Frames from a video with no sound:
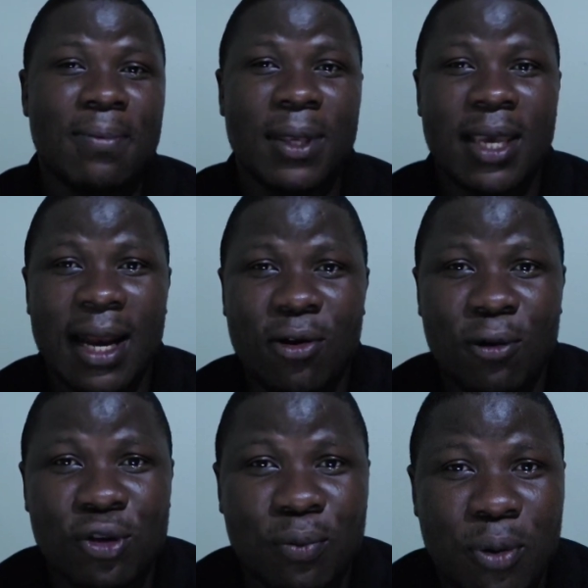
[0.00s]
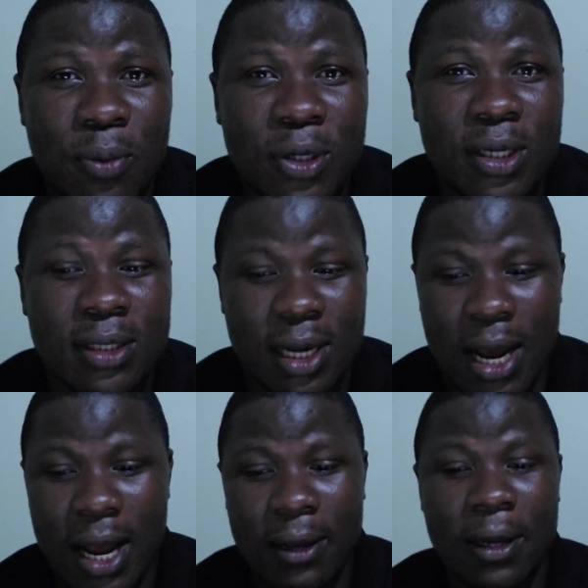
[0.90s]
he had also promoted
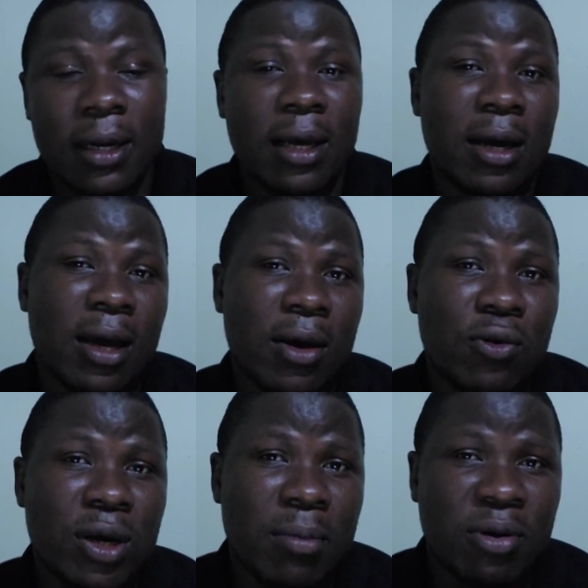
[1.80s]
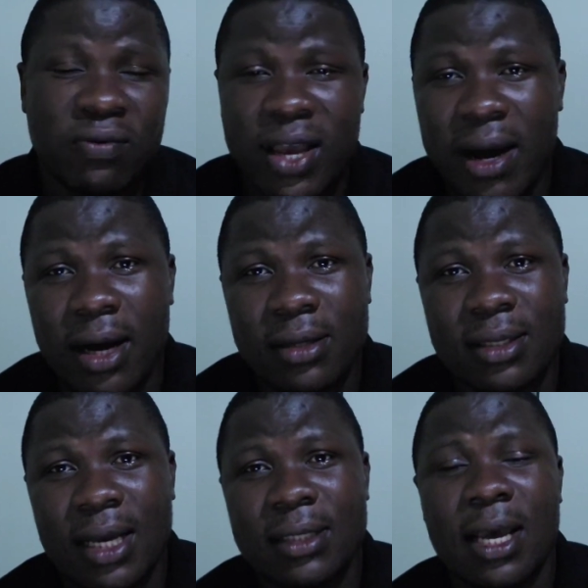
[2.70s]
a good number of young
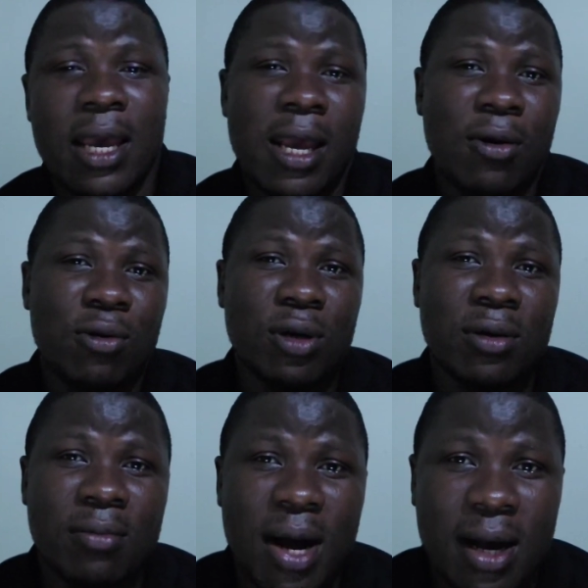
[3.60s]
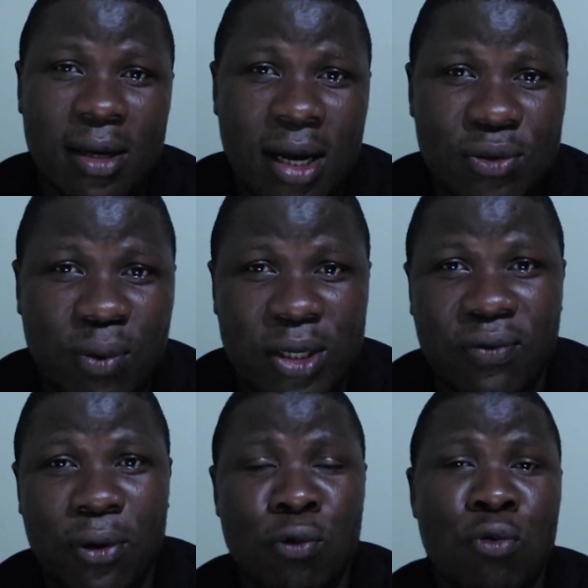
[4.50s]
stars, including Marcus
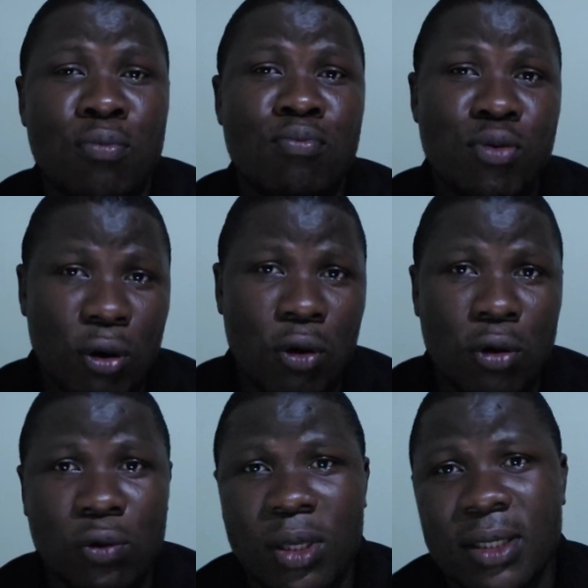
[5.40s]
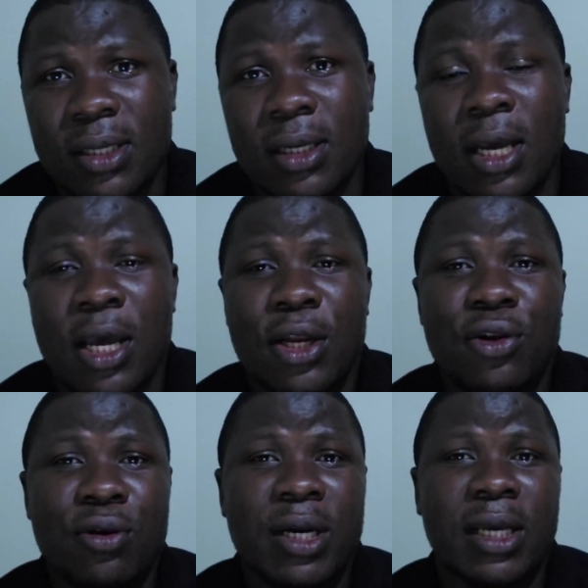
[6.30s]
Rashford, who broke onto the scene
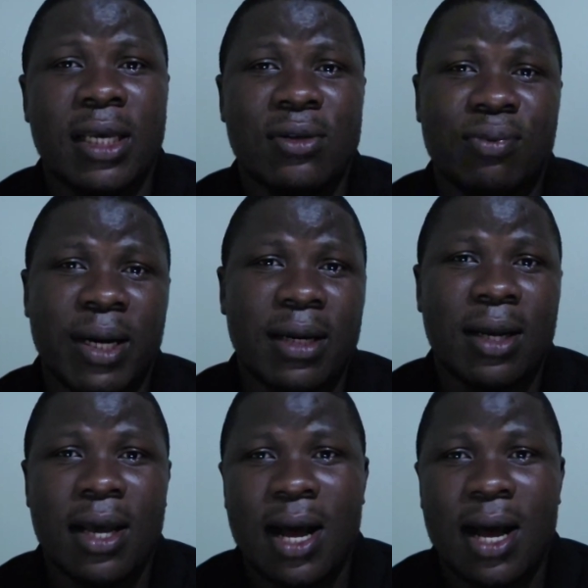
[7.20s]
during his reign,